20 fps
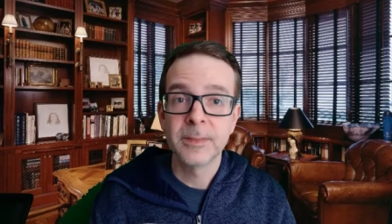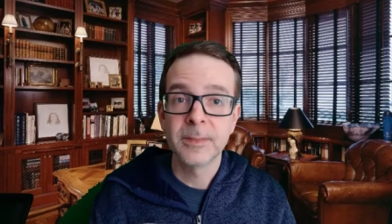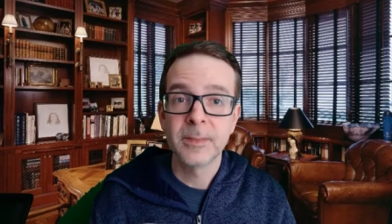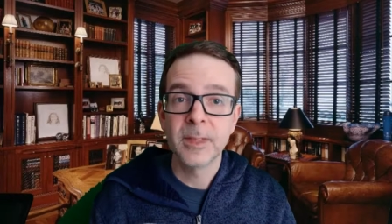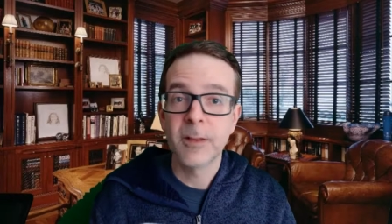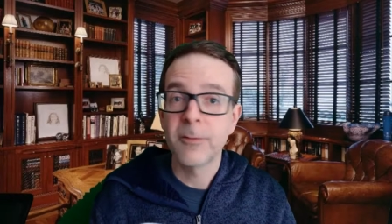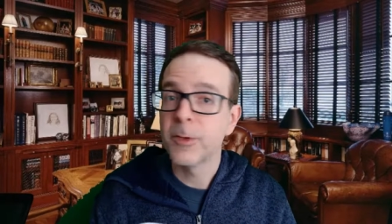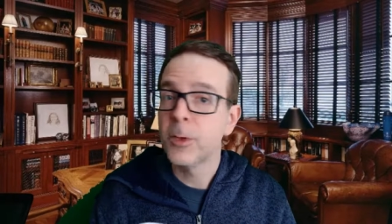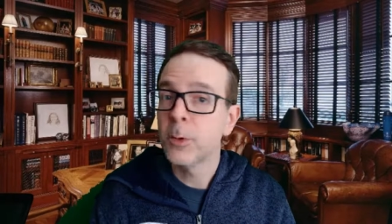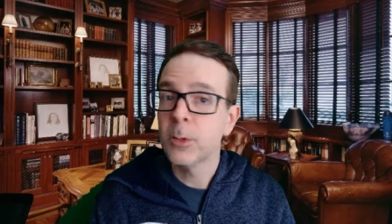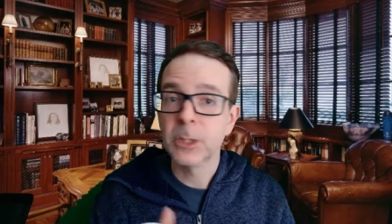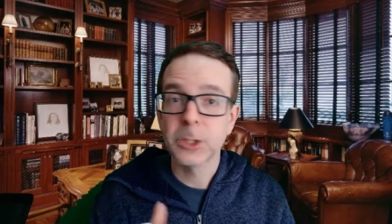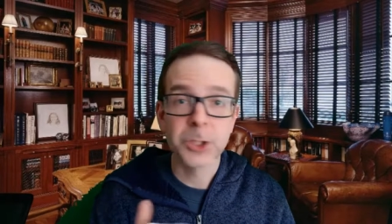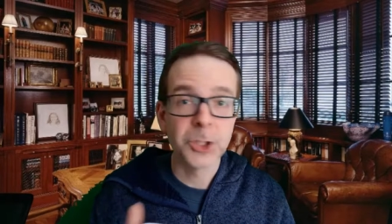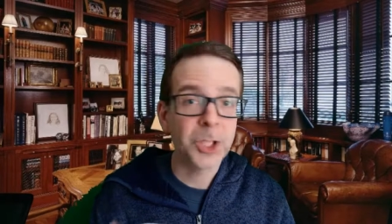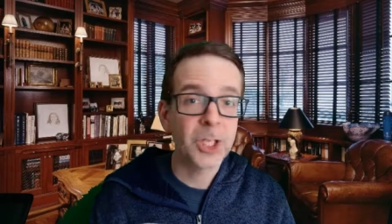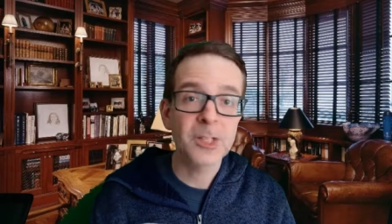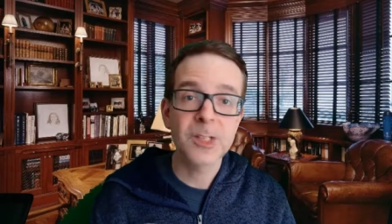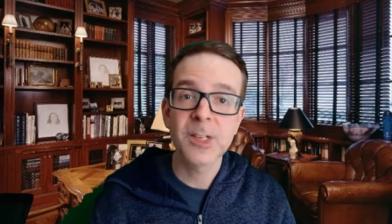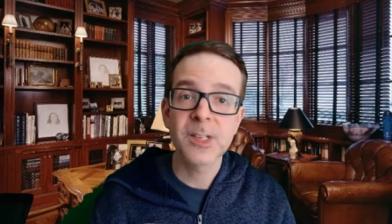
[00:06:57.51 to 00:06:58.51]
if you were
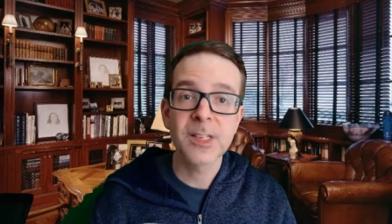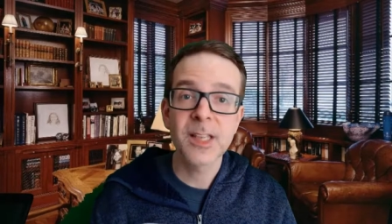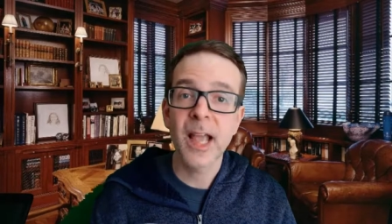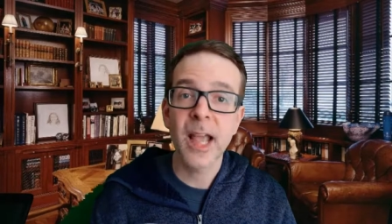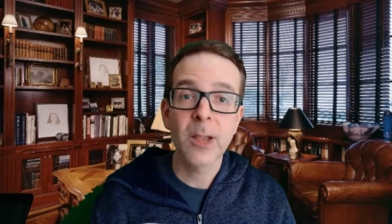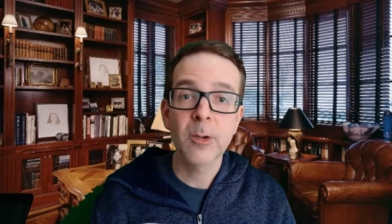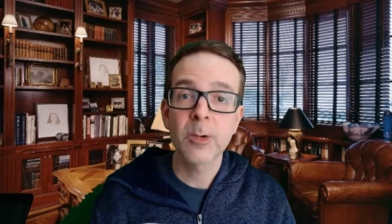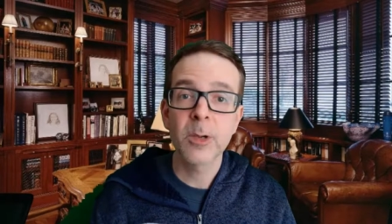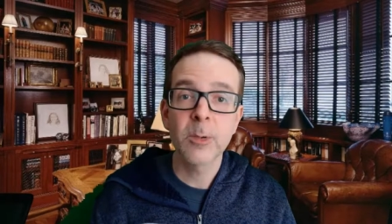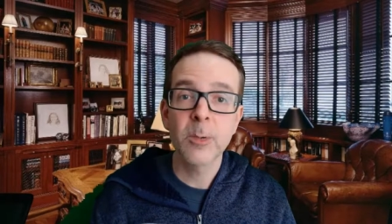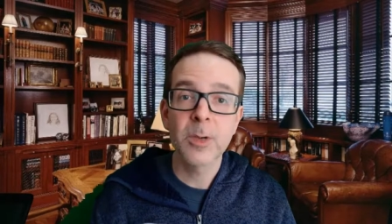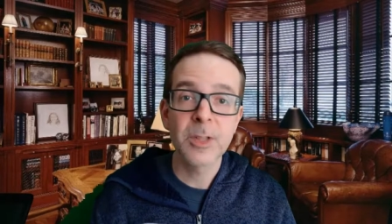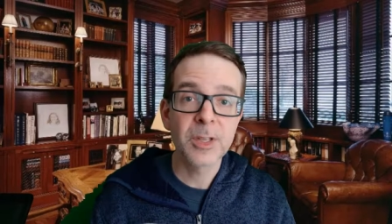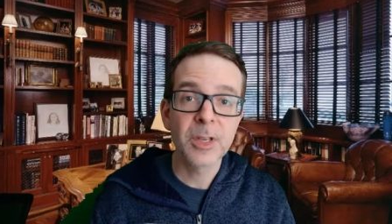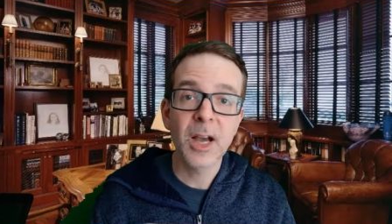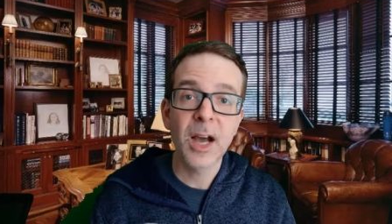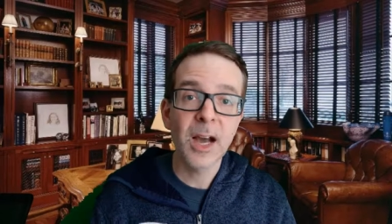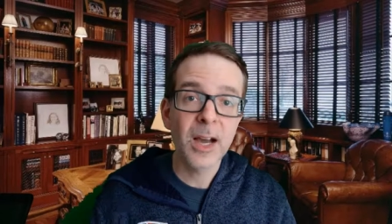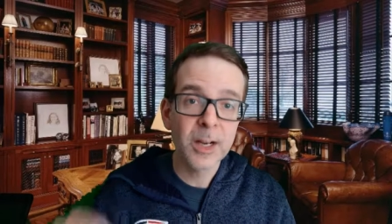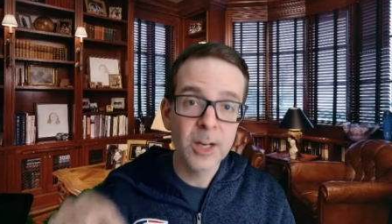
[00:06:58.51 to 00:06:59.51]
just as angry with
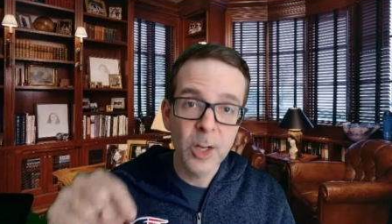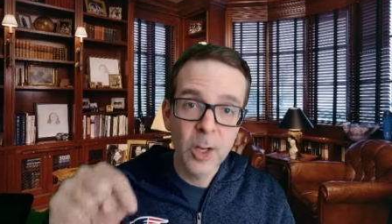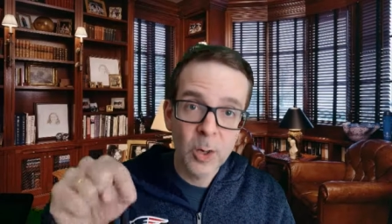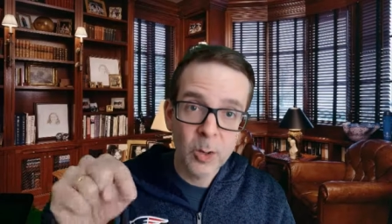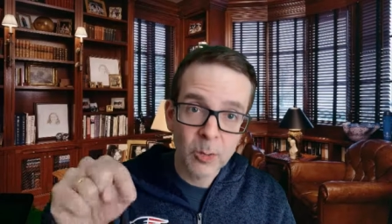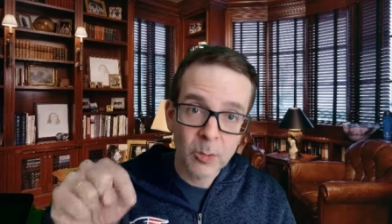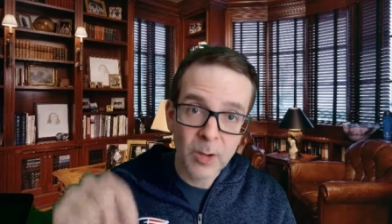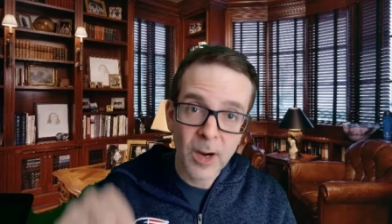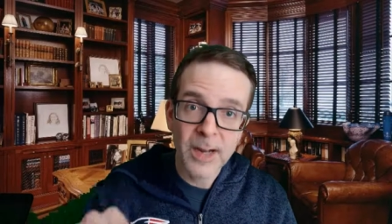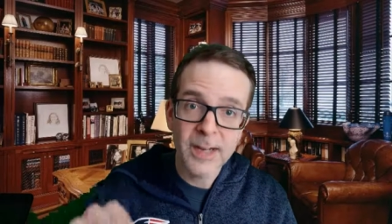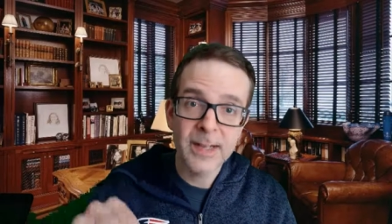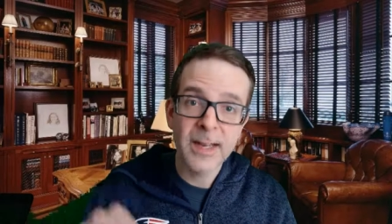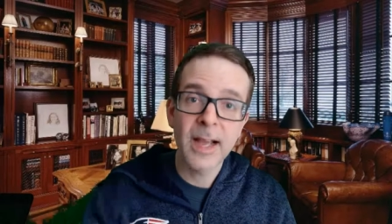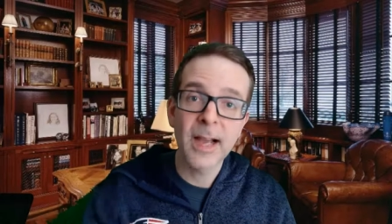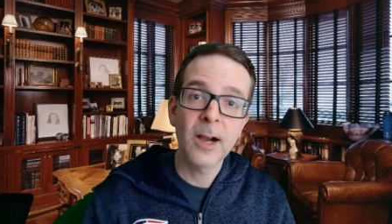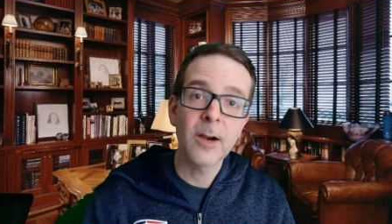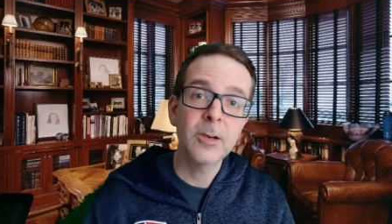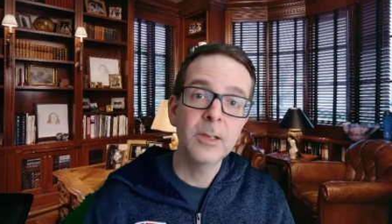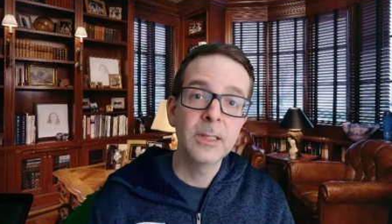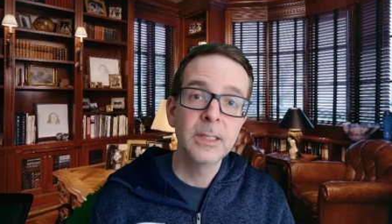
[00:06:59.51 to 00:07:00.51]
God right
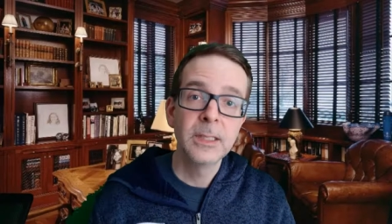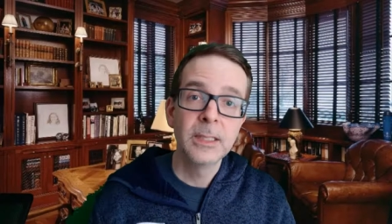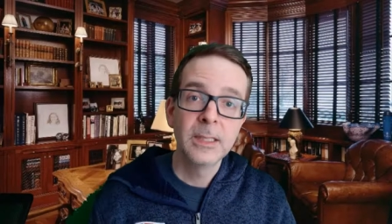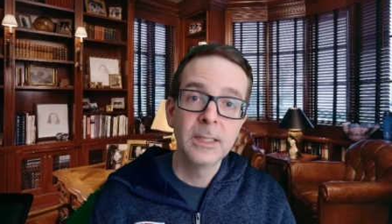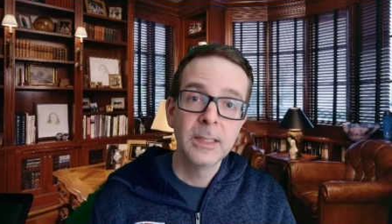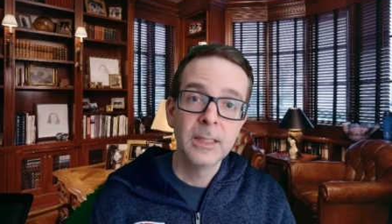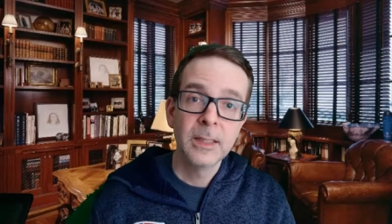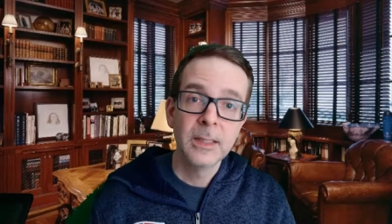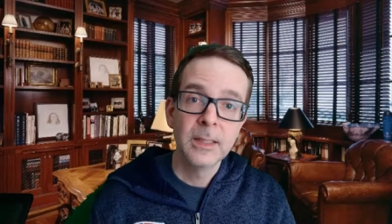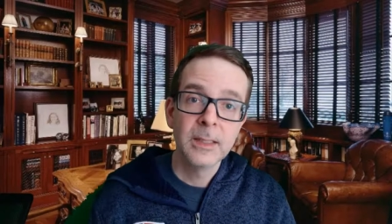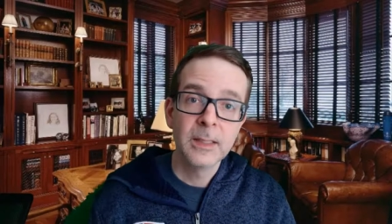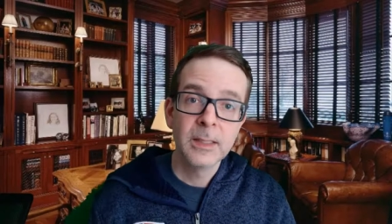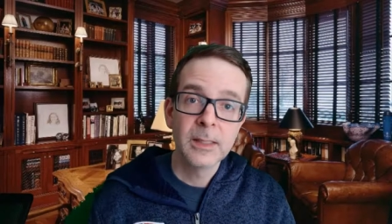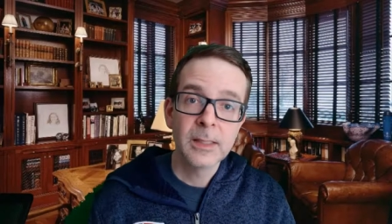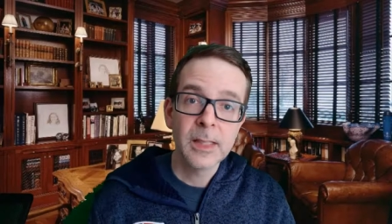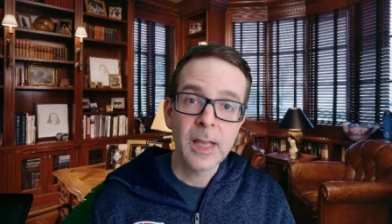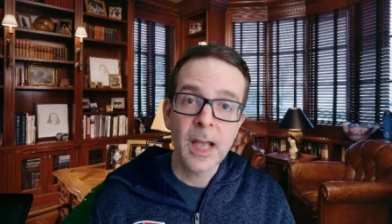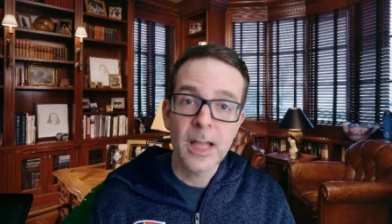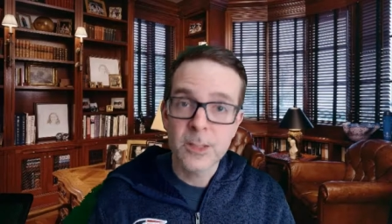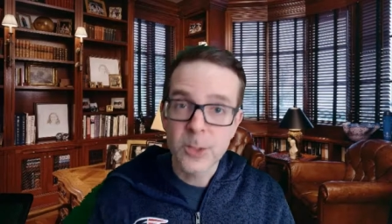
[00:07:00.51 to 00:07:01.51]
now
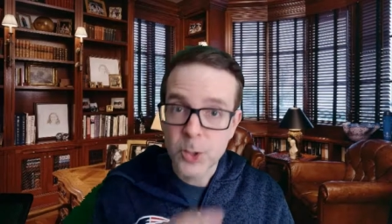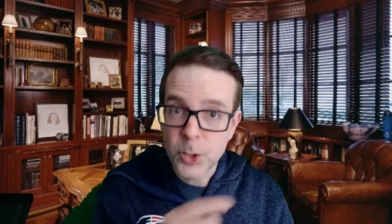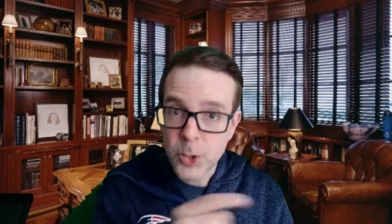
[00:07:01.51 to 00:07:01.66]
as